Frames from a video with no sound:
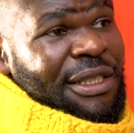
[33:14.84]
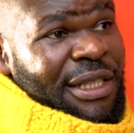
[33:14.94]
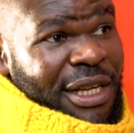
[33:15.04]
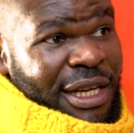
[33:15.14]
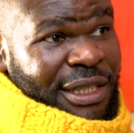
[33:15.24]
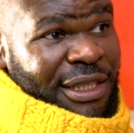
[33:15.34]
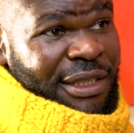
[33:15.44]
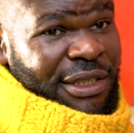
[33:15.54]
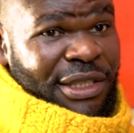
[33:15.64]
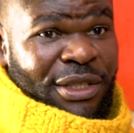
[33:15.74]
an mm. artist.
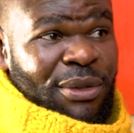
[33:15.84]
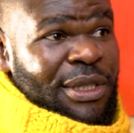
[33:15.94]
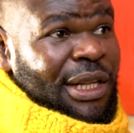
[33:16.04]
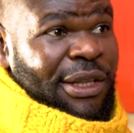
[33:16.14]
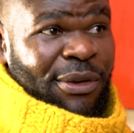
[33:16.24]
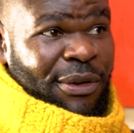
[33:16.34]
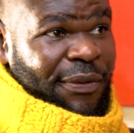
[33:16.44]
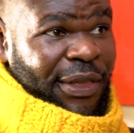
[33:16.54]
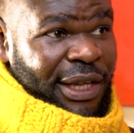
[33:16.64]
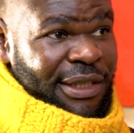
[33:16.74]
She draws a lot of
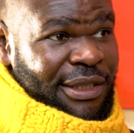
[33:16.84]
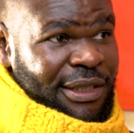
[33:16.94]
things.